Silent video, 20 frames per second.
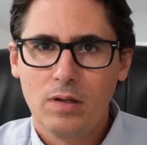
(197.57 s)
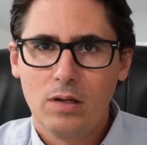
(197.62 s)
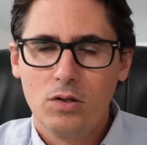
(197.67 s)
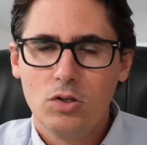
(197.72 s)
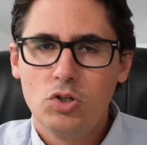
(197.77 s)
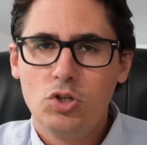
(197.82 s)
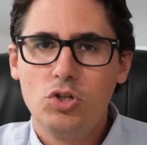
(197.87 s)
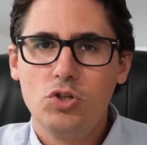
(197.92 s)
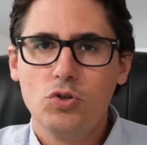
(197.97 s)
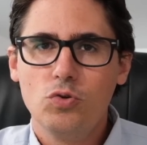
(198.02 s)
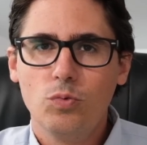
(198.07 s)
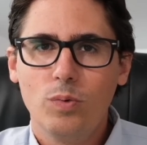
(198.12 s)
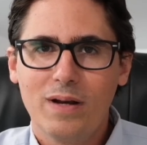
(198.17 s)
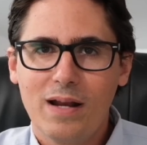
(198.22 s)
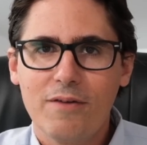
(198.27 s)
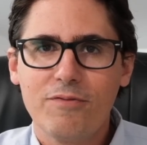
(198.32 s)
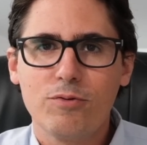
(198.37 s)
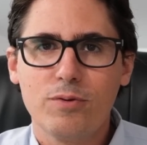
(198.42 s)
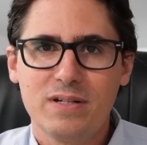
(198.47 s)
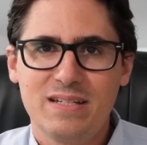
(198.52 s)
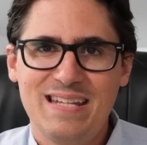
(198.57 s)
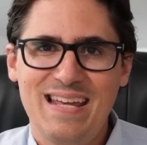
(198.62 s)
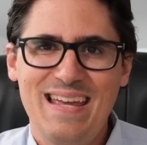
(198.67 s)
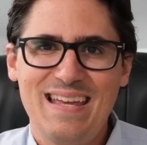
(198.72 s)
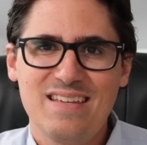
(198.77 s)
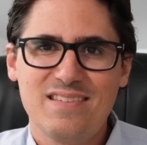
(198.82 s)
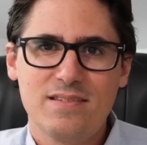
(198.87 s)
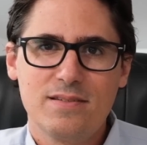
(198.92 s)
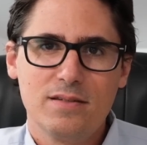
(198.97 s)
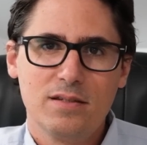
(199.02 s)
to do whatever it
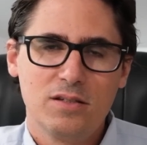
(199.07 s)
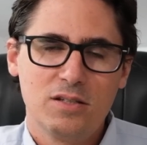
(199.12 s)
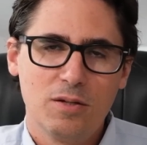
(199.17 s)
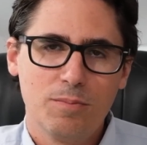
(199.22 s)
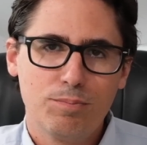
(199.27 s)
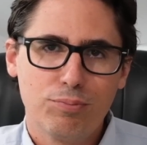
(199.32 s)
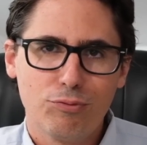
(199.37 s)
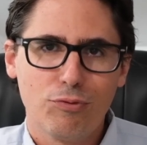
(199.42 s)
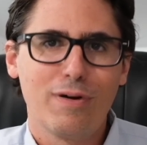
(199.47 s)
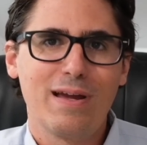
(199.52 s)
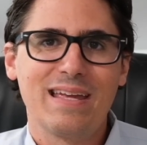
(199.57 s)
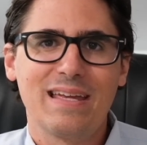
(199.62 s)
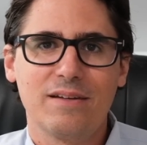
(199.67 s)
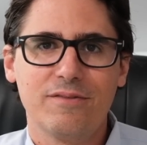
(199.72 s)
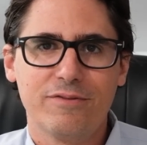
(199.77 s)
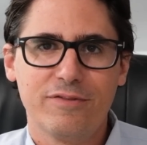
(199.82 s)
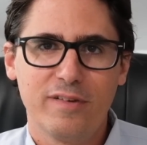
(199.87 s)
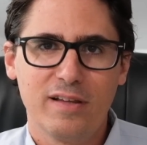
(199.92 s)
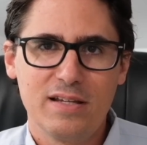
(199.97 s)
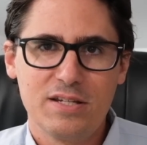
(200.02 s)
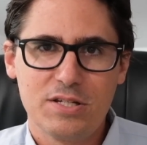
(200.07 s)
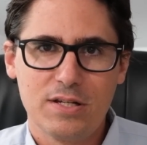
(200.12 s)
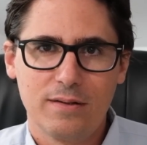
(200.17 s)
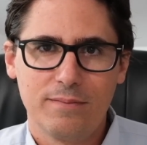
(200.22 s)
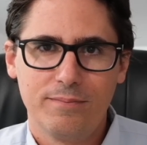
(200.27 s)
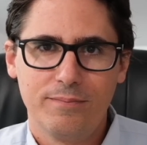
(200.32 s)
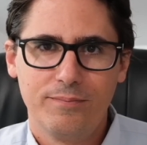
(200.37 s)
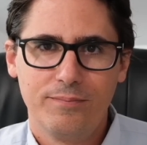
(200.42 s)
takes to break inflation.